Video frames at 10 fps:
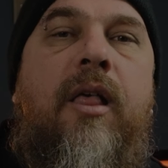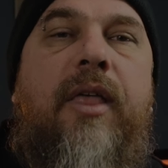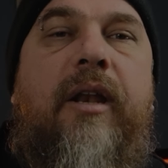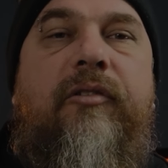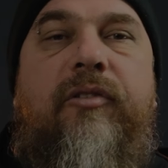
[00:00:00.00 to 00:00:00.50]

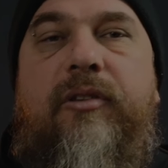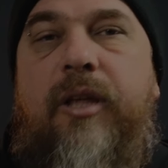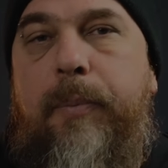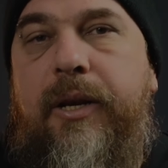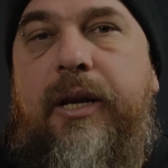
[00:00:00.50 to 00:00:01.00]
that is
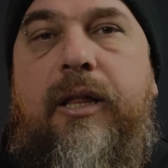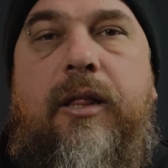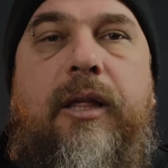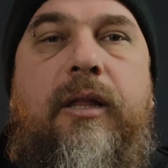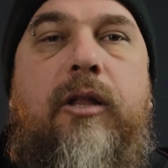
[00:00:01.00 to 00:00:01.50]
typically the
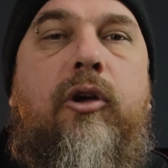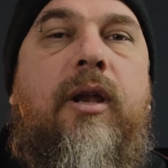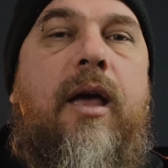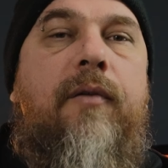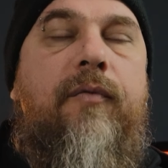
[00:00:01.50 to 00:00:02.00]
thing that you're
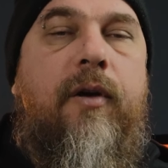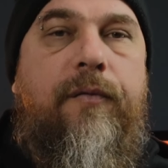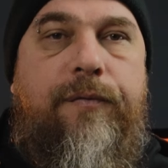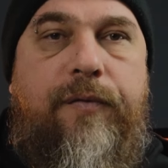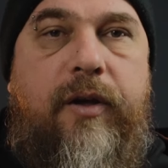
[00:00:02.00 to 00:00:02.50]
gonna have
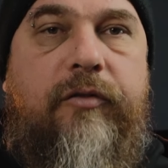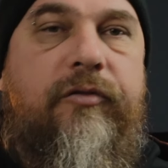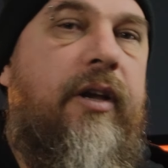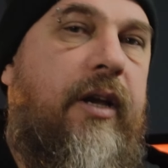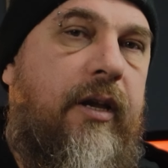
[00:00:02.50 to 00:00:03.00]

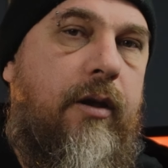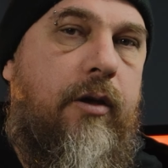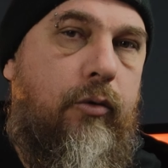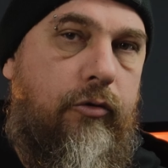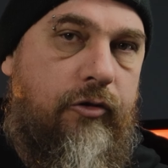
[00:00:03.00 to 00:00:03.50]
first in
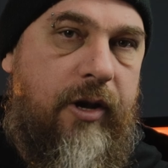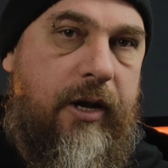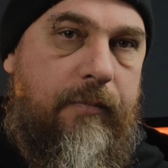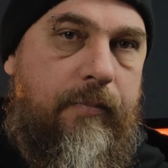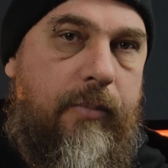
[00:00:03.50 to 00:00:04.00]
your
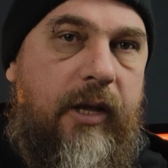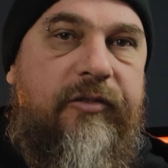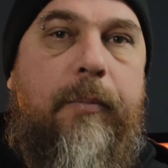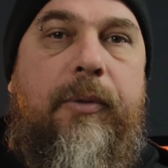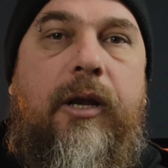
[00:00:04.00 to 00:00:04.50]
chain. It's
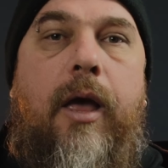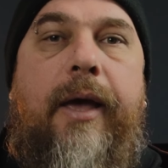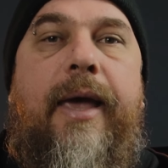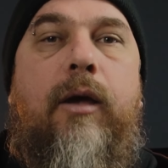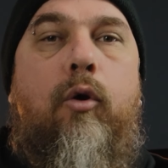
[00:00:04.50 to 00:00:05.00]
something
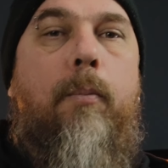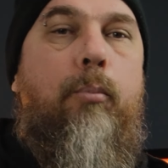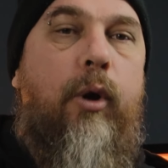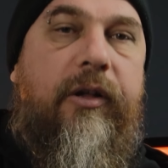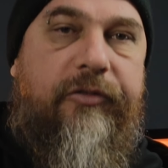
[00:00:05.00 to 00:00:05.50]
like a
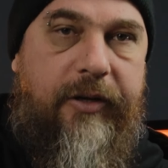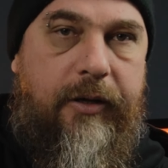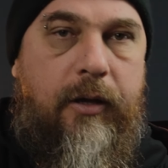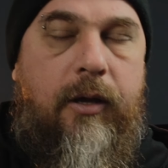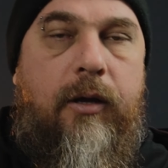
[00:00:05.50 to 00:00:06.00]

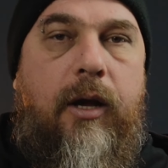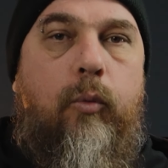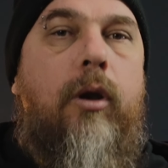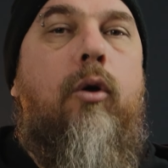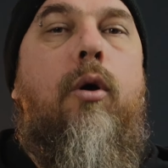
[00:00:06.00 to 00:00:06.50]
compressor,
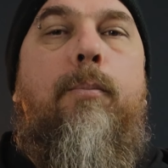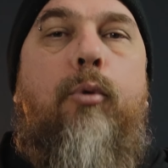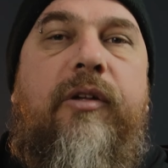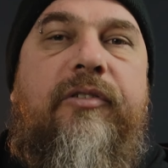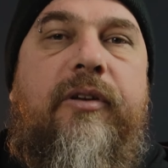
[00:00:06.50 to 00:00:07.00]
and what a
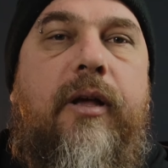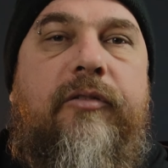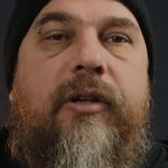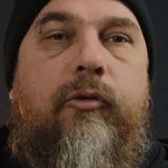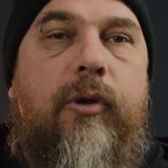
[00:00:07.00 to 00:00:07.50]
compressor
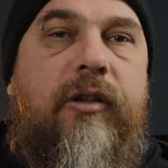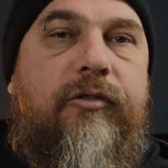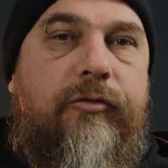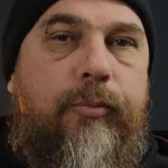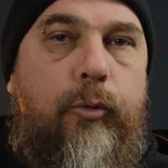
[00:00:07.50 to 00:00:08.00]
does, it really
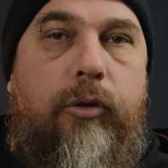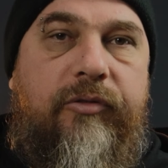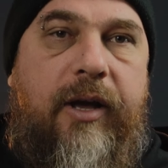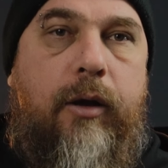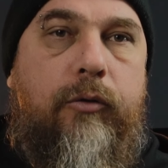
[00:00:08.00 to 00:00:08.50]

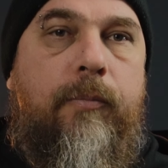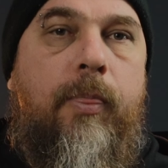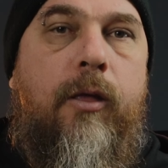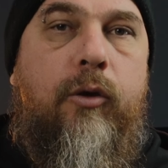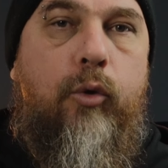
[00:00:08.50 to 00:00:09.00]
smooths out
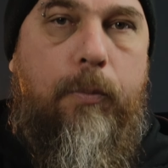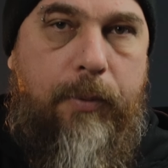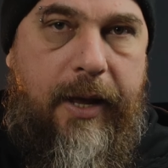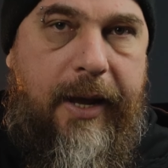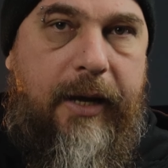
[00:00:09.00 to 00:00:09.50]
your
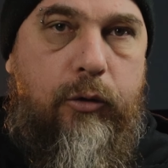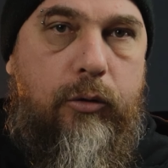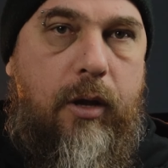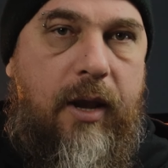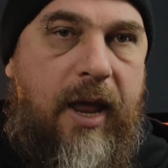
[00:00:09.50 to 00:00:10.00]
playing and your
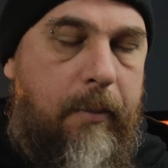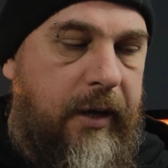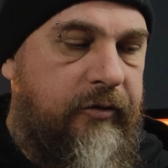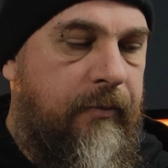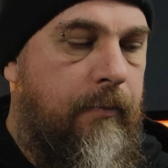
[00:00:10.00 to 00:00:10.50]

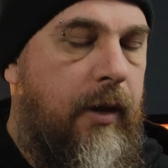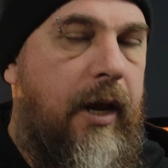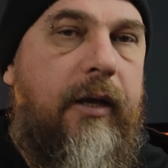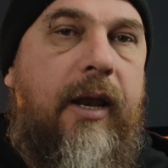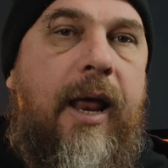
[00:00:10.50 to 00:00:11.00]
dynamics,
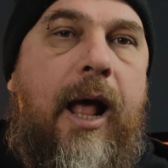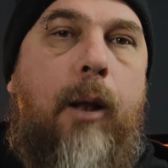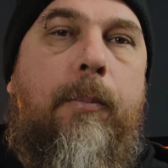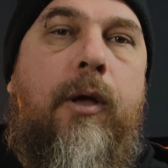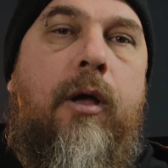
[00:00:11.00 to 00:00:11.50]
and it can help